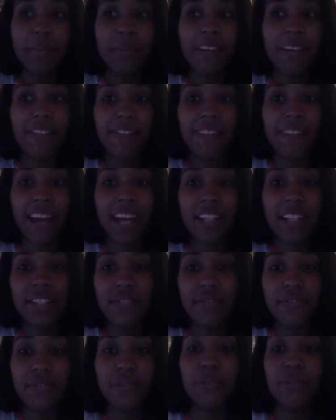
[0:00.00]
in a fast
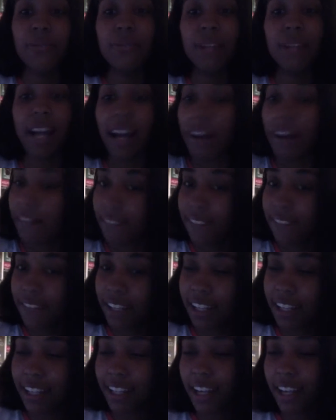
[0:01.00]
food
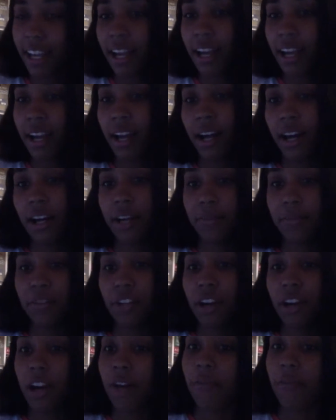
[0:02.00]
outfit,
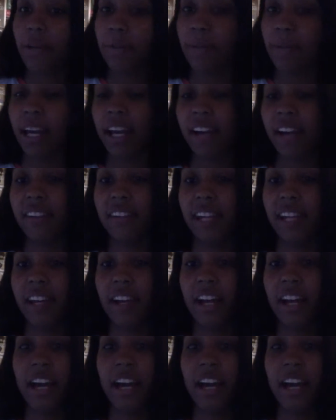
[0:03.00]
I'll wear my hair down. I